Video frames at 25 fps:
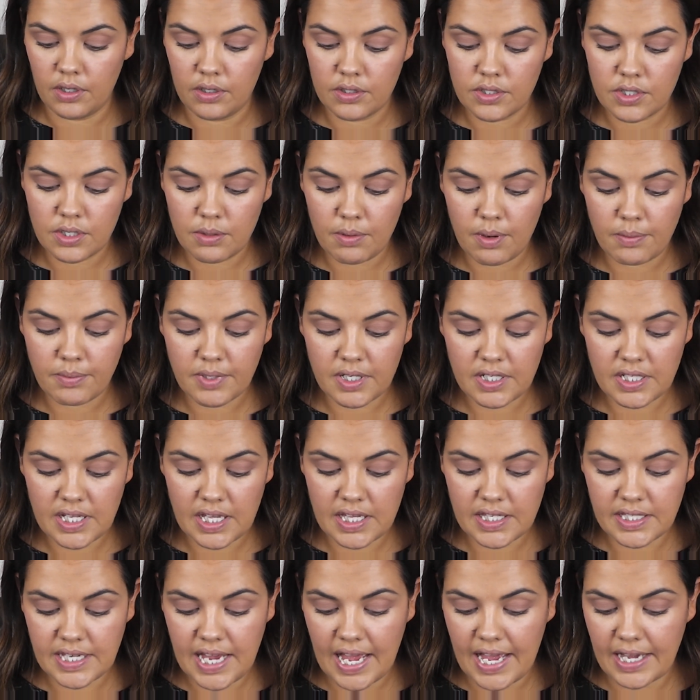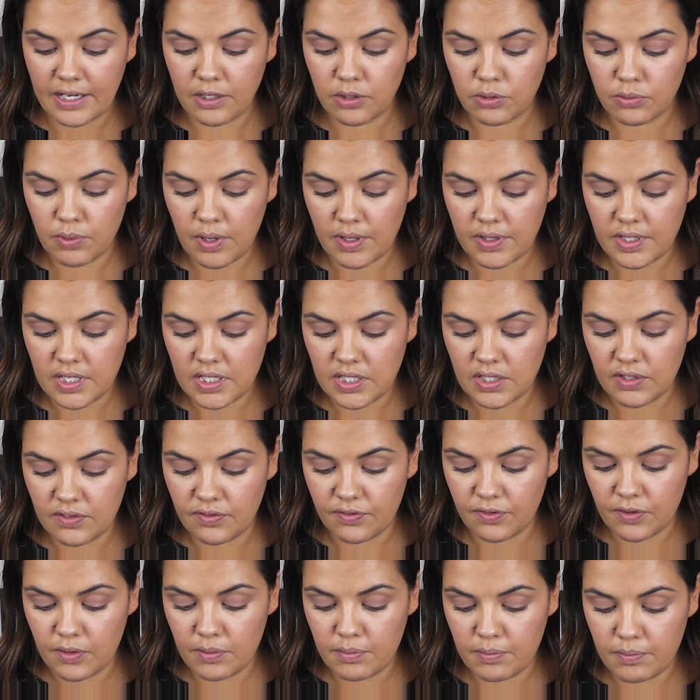So I'm going to take this angled one. This is
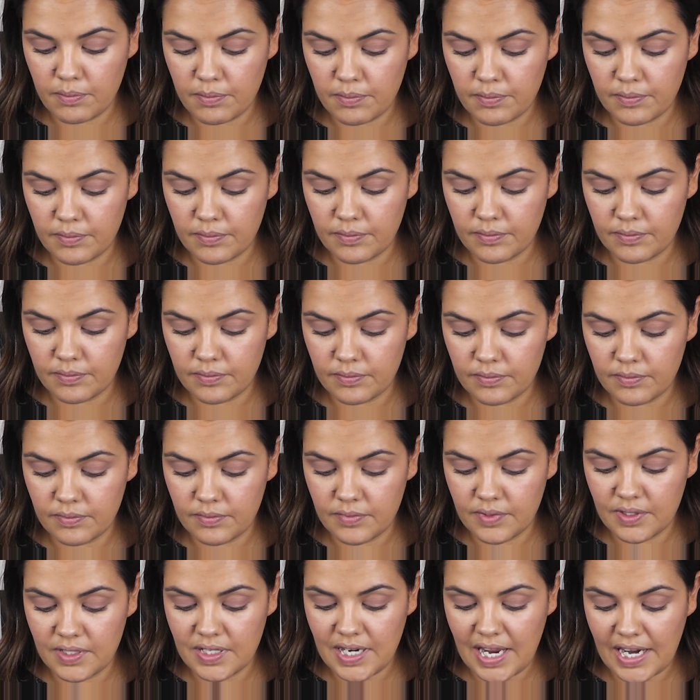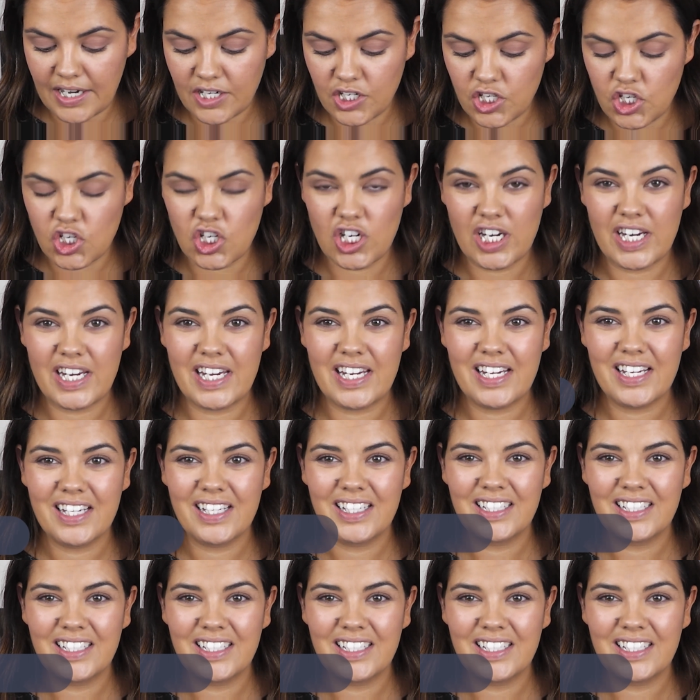from NANSHY.